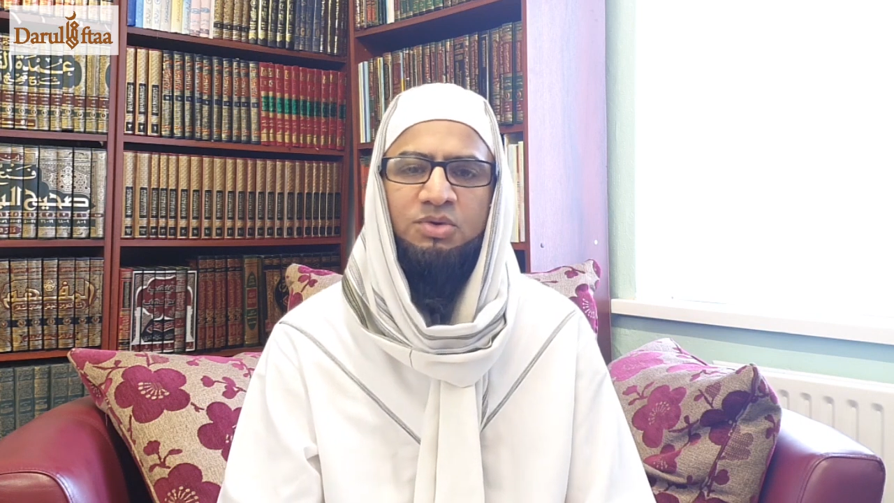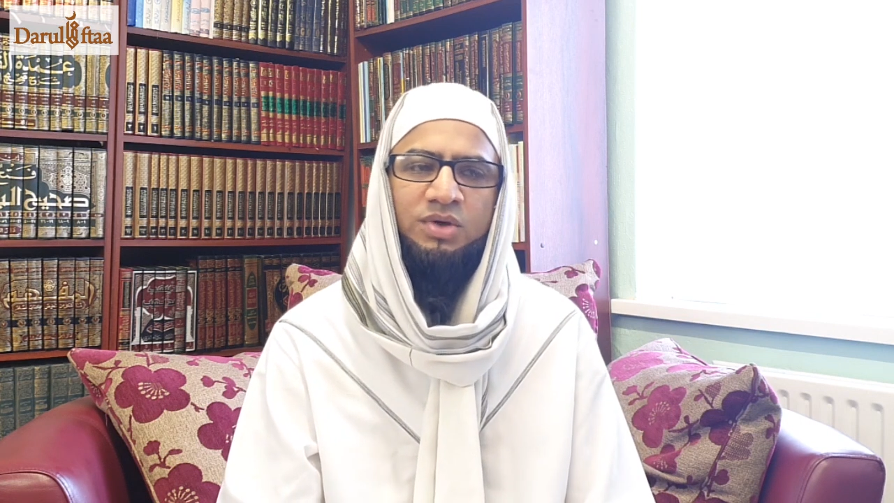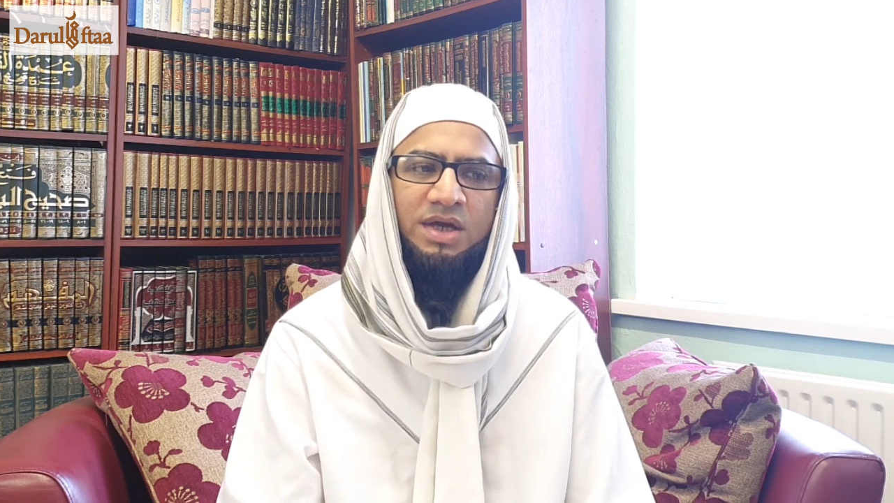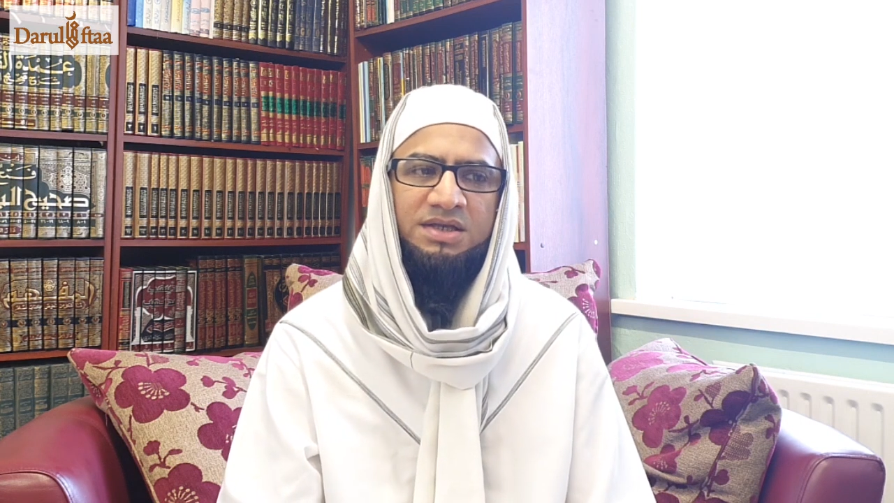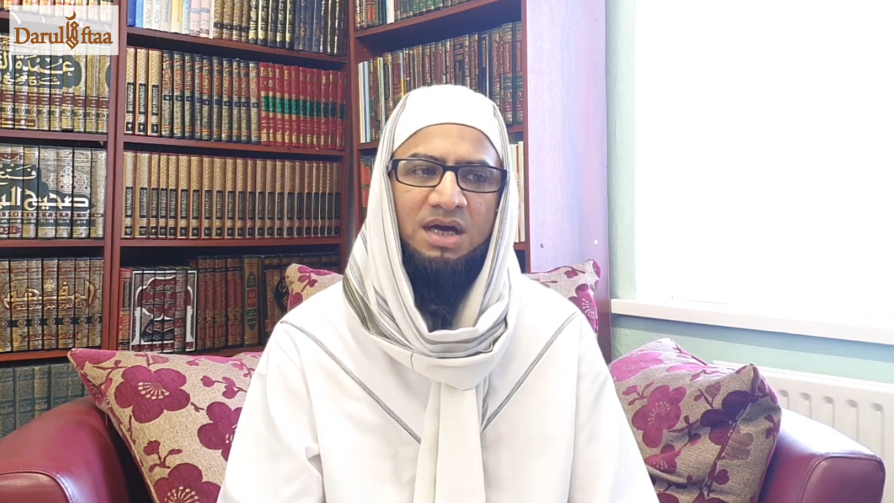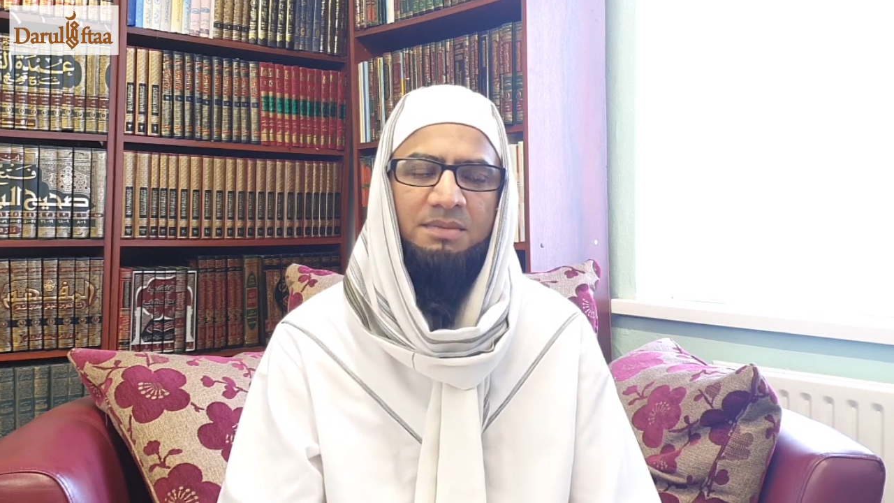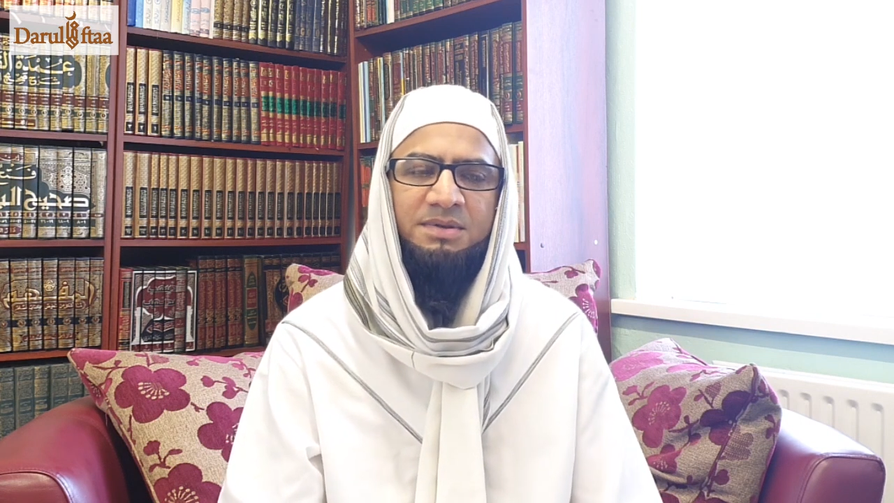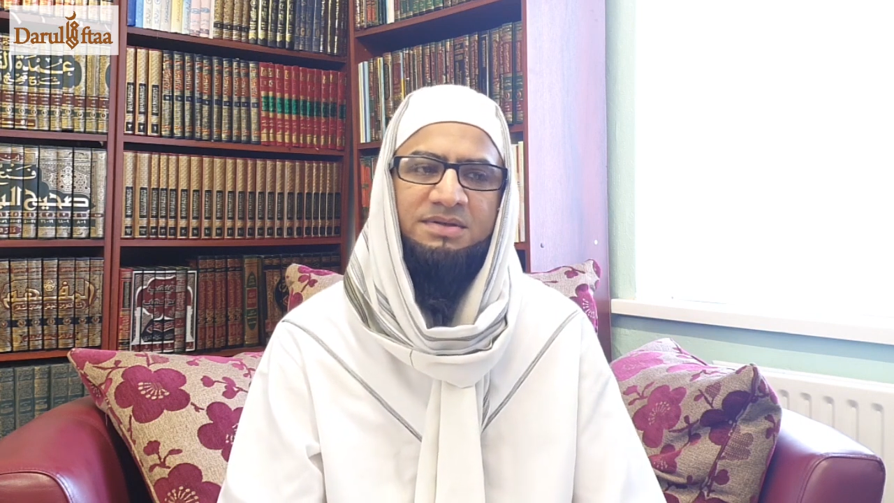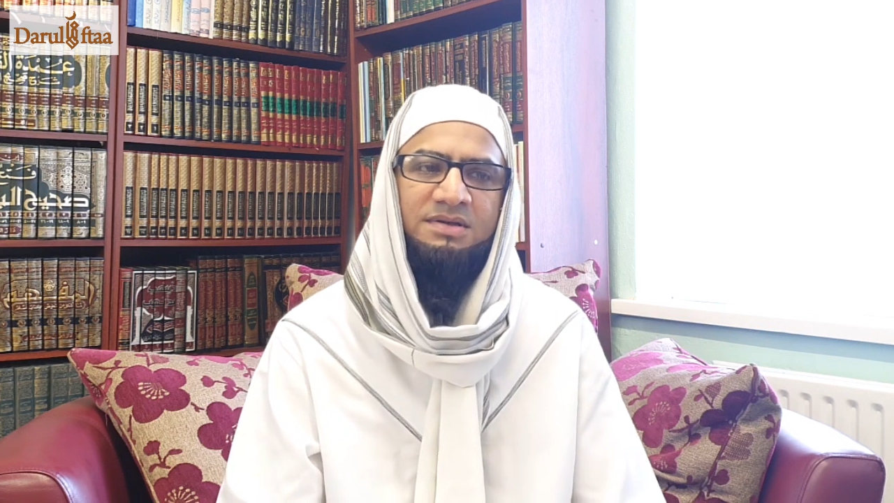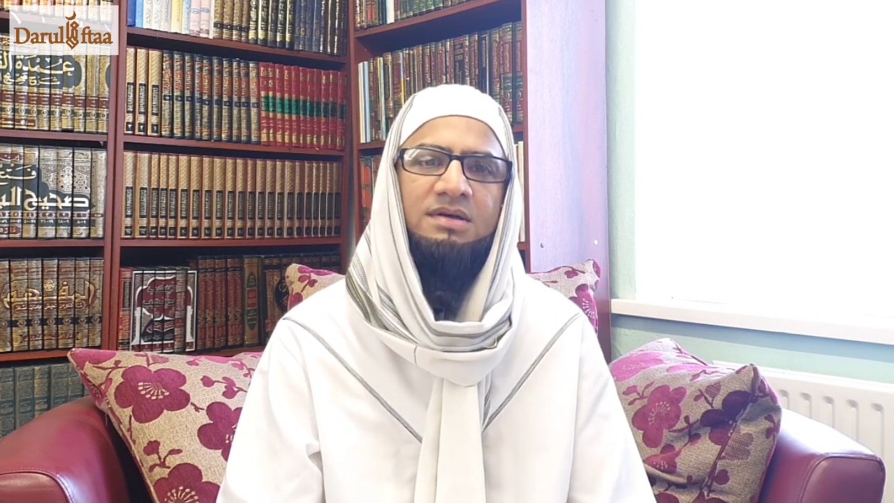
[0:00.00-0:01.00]
UK time
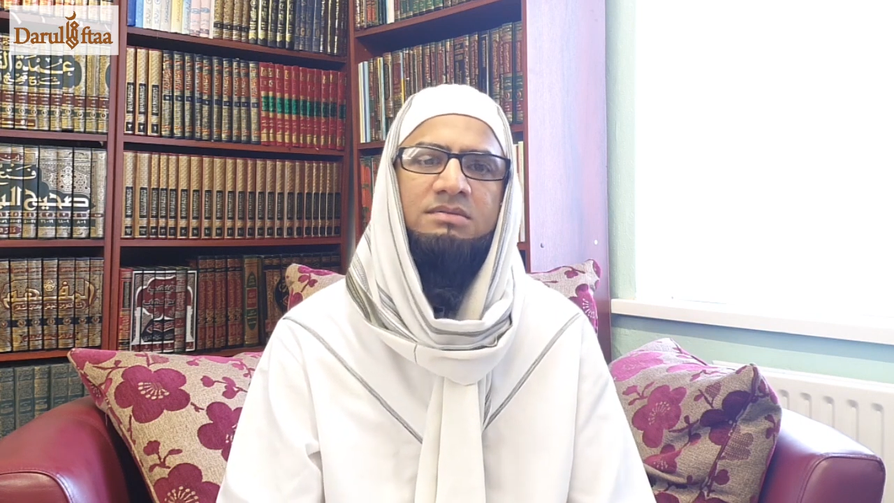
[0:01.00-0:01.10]
is uh,